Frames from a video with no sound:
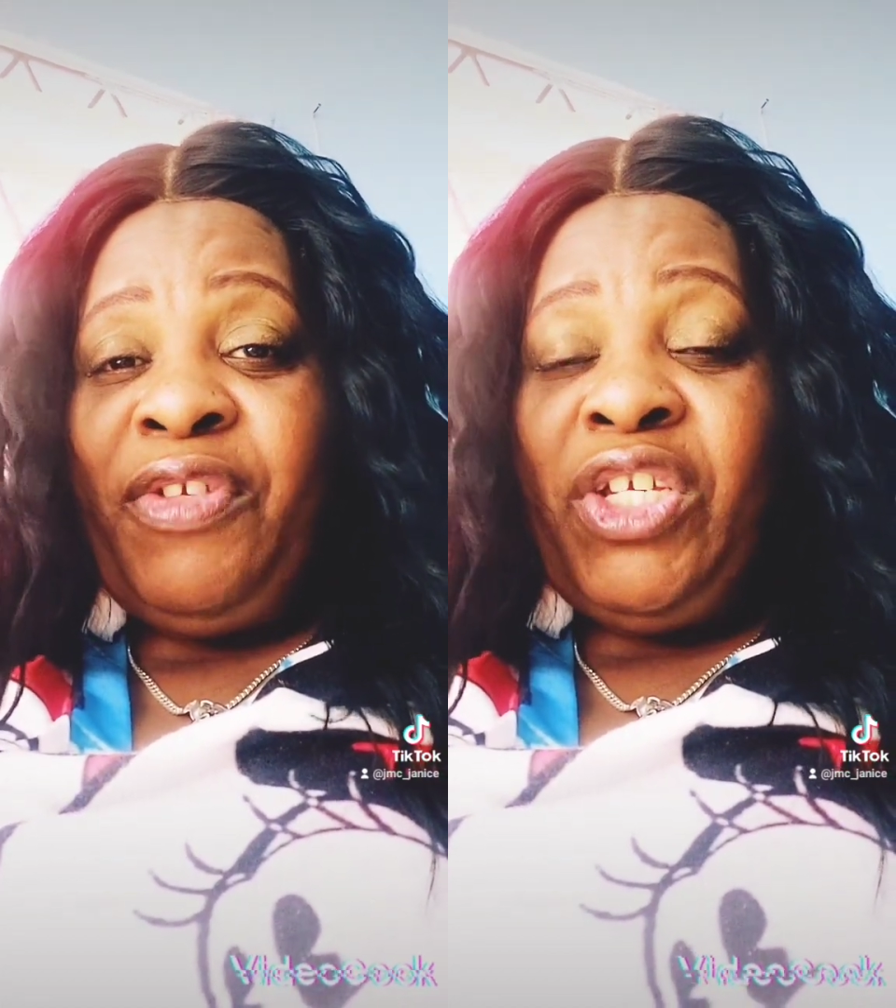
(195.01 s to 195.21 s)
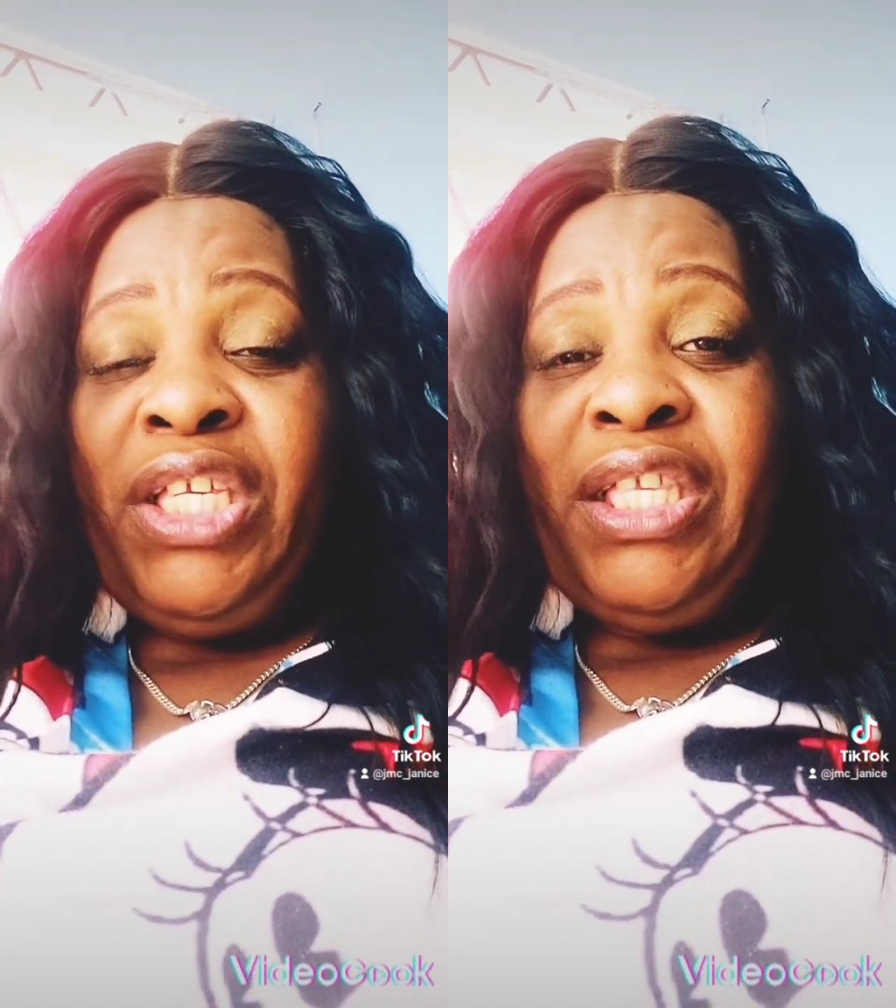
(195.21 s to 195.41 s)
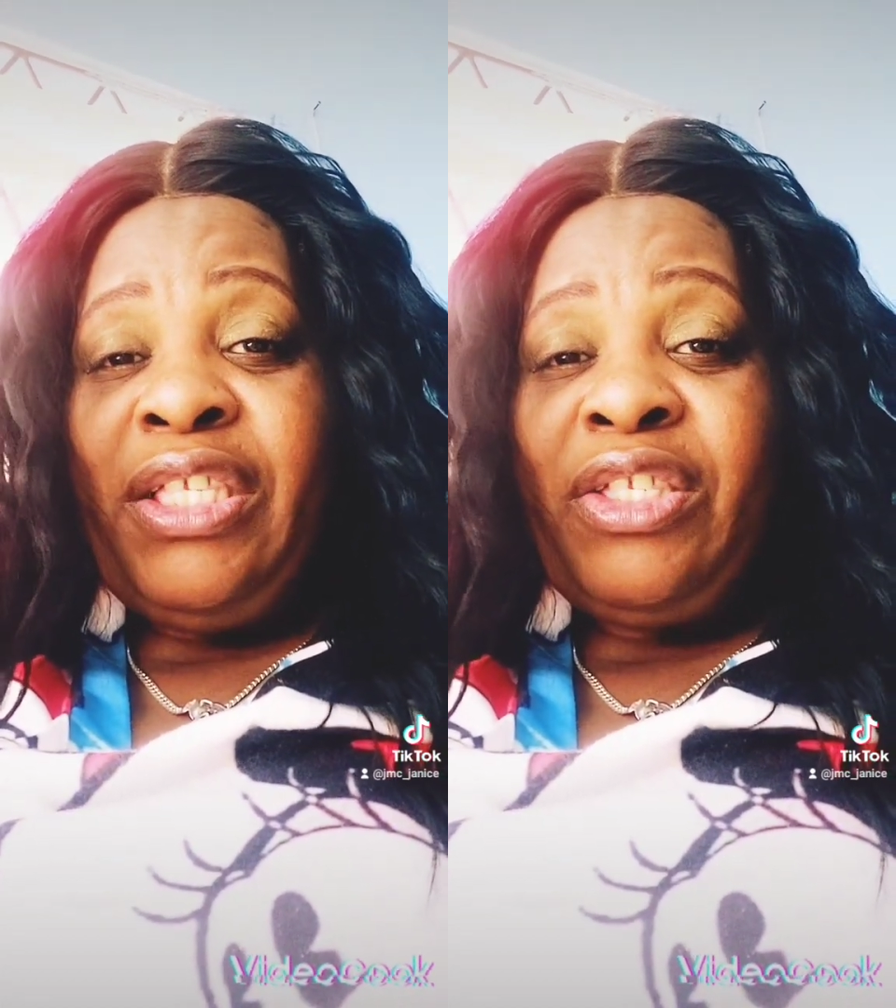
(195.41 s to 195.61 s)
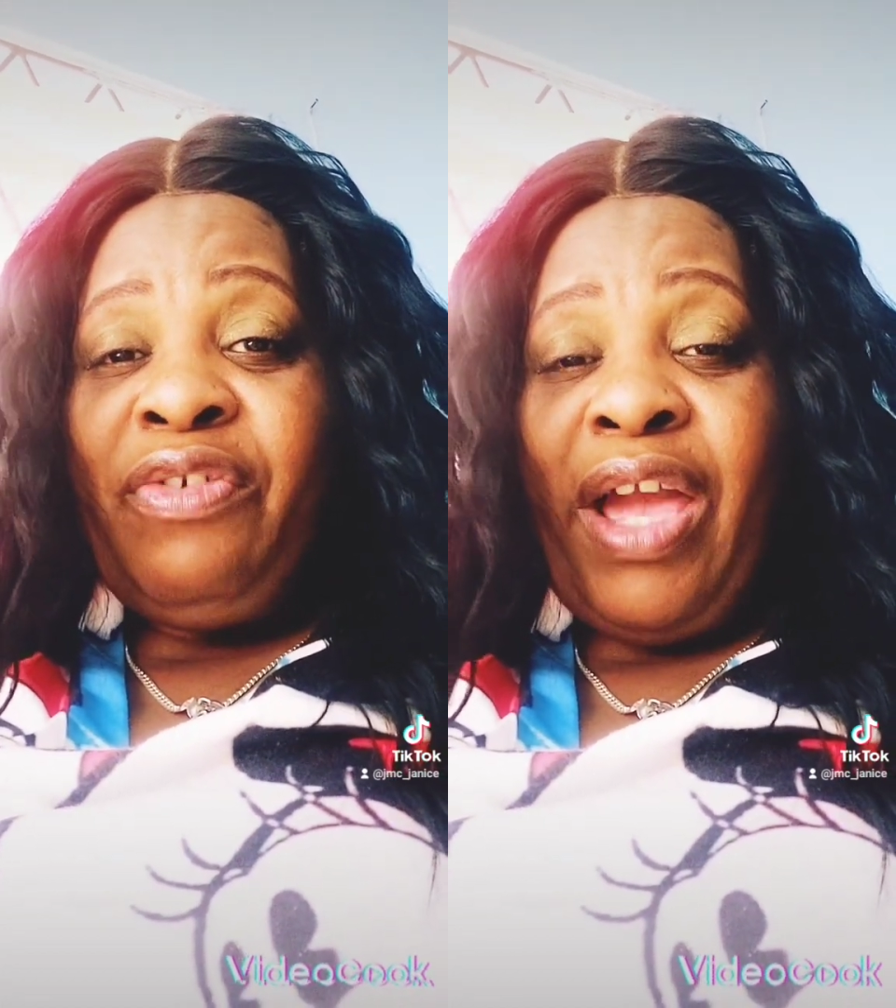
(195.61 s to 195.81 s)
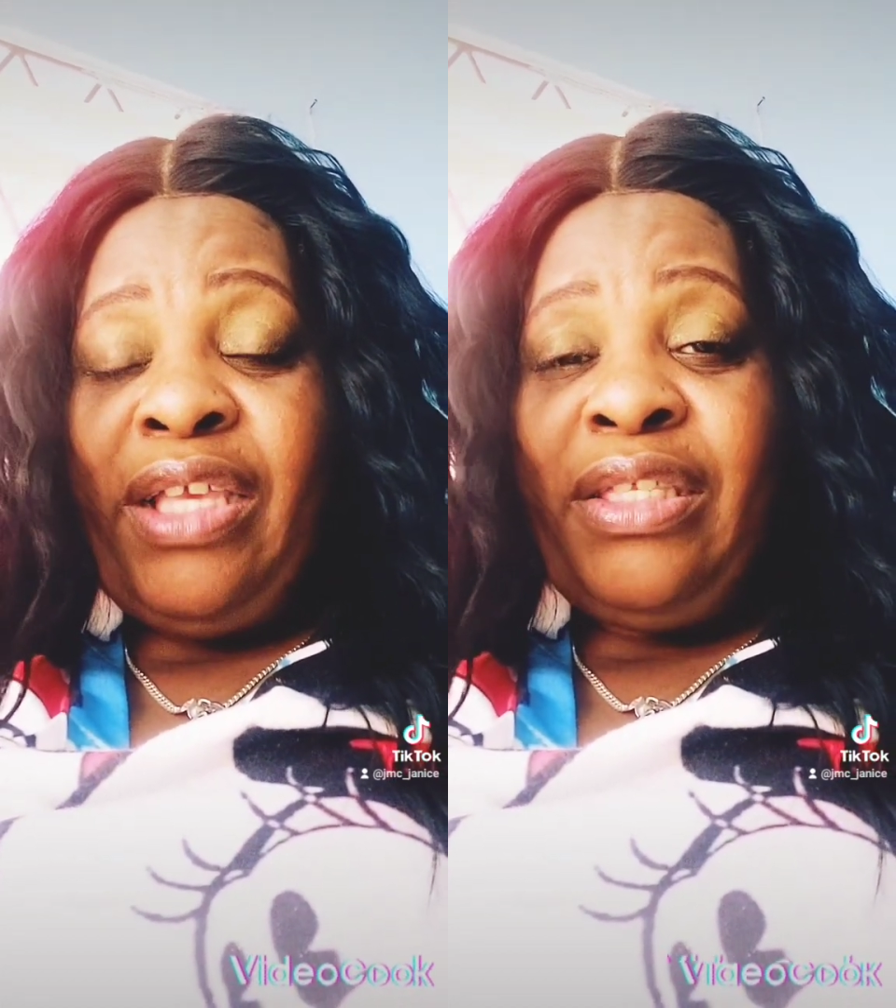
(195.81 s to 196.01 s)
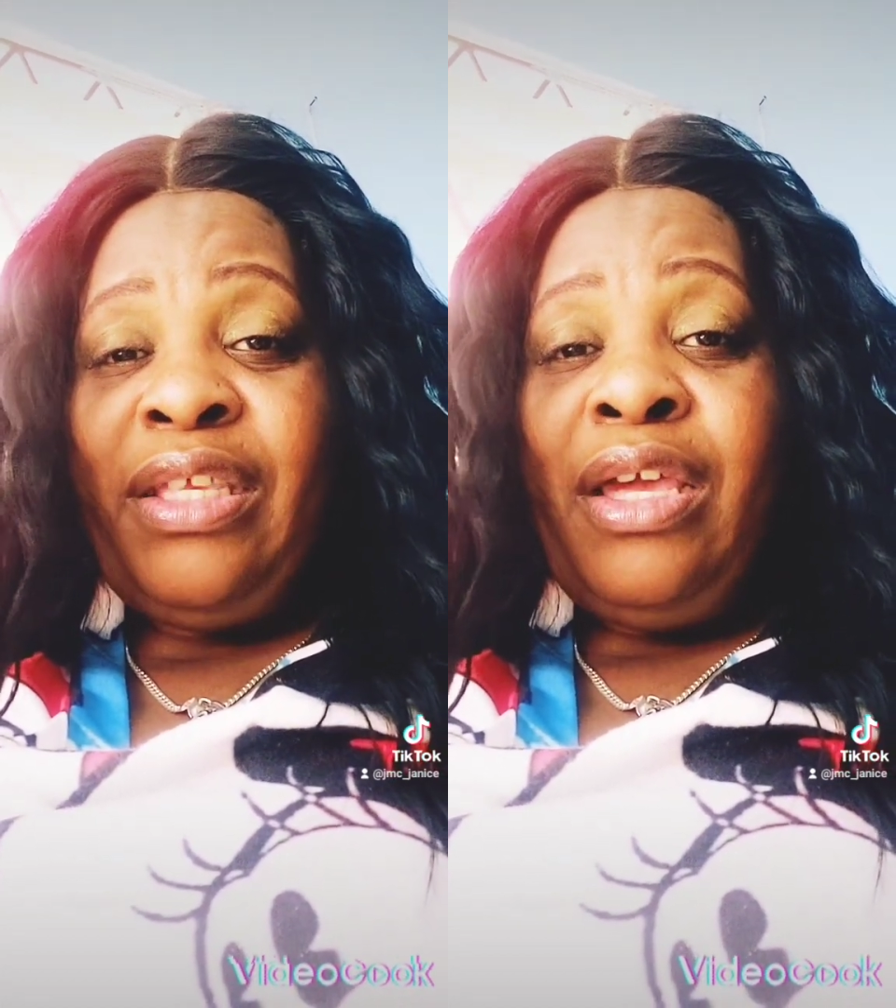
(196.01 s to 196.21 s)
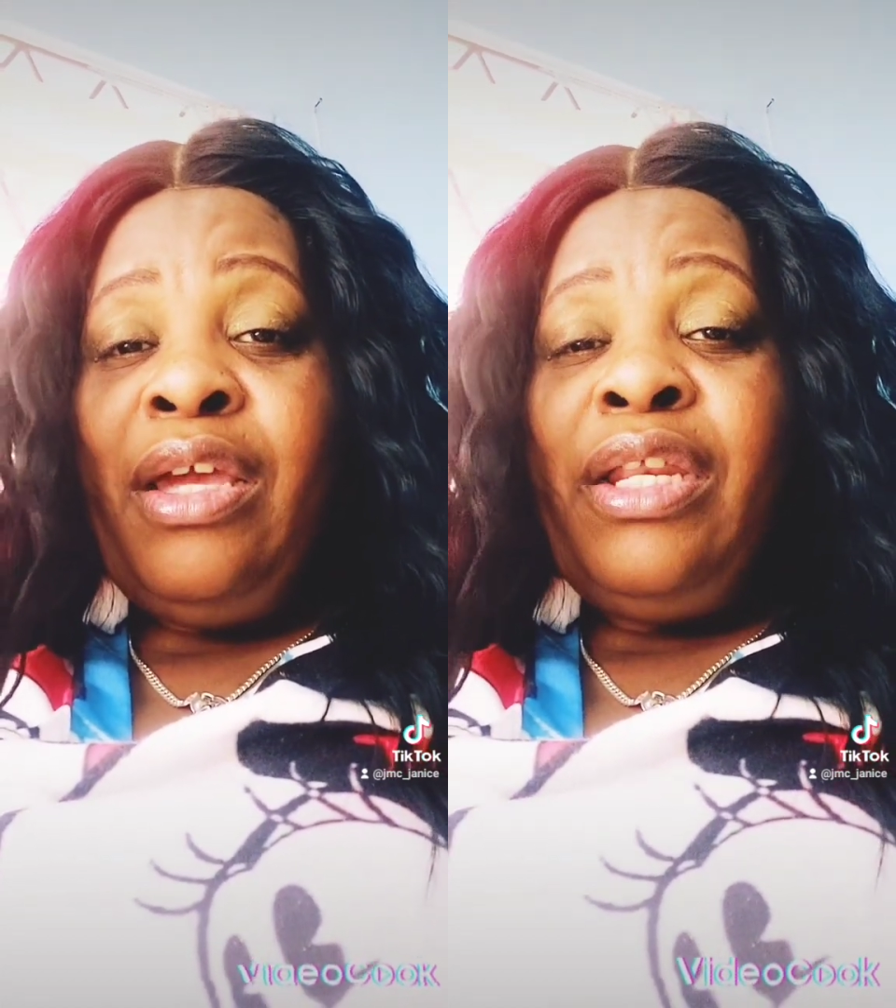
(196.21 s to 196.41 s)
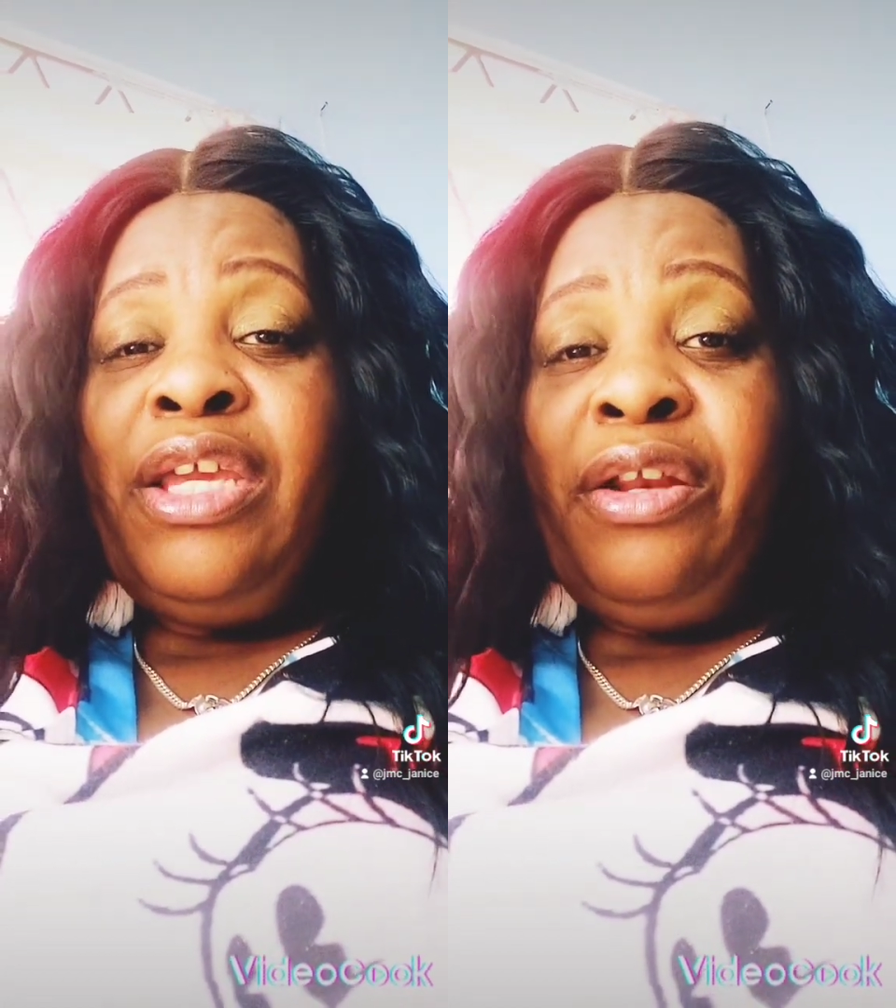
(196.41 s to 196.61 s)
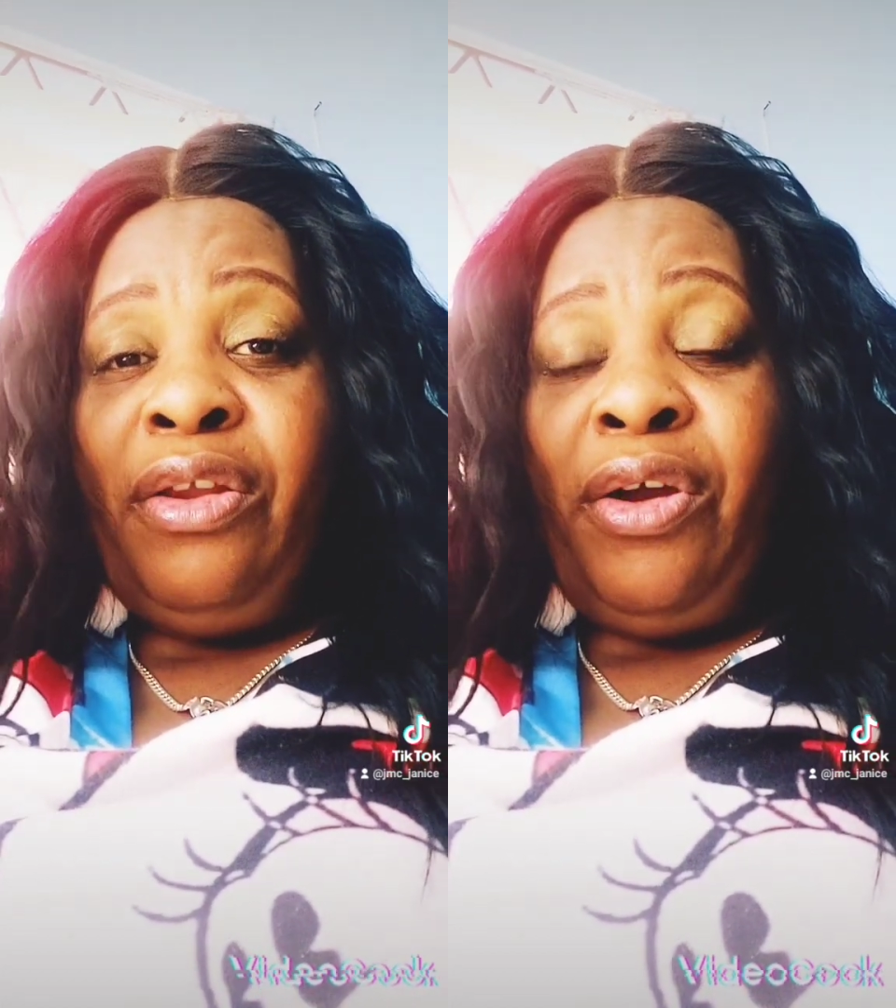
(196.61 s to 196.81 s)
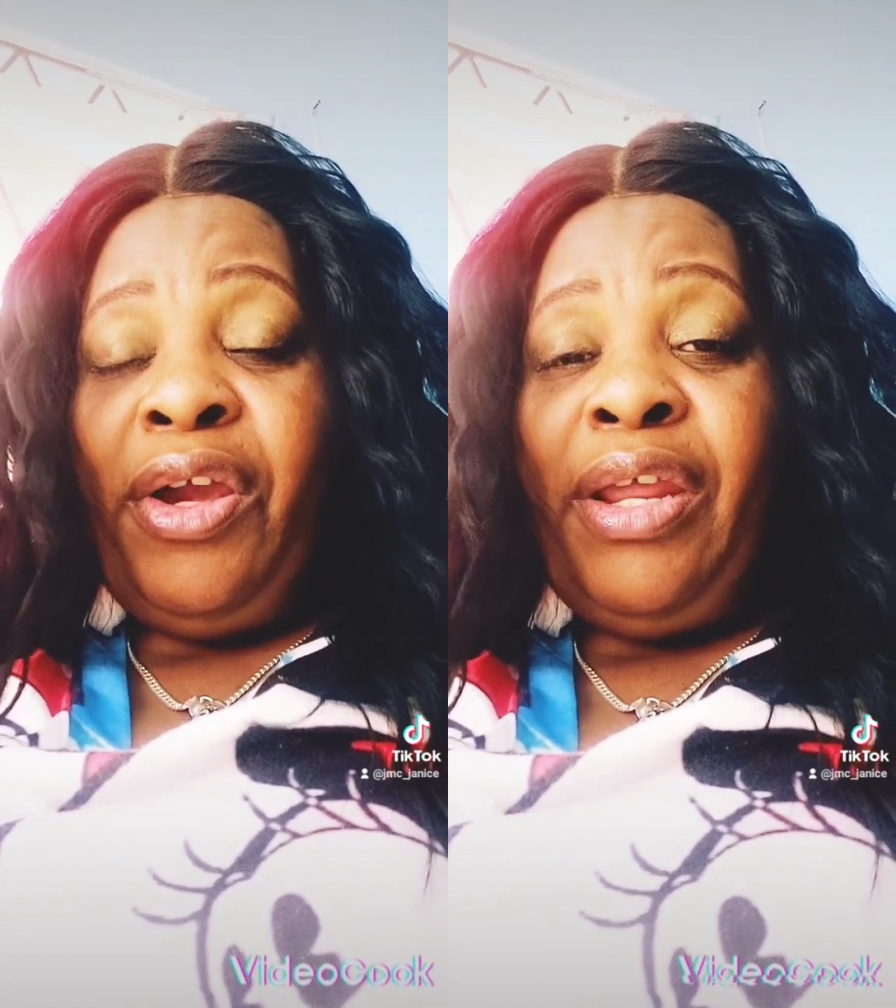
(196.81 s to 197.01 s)
Jesus Christ, dear
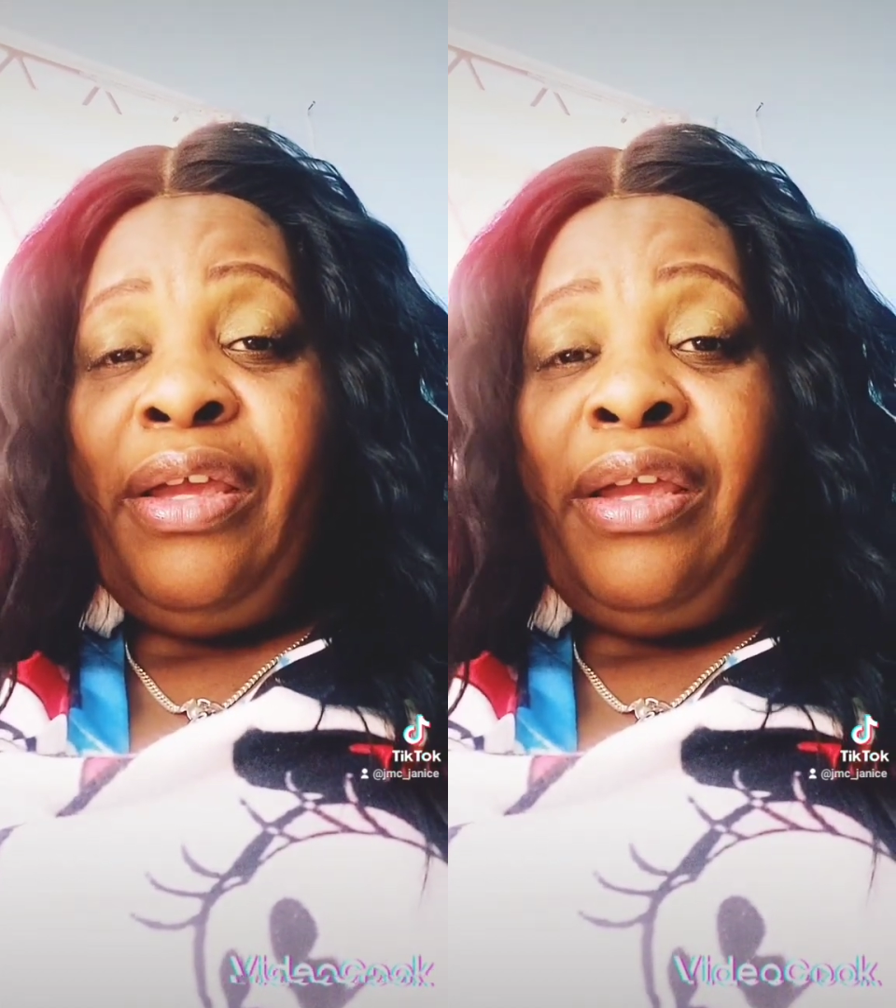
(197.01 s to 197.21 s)
Lord,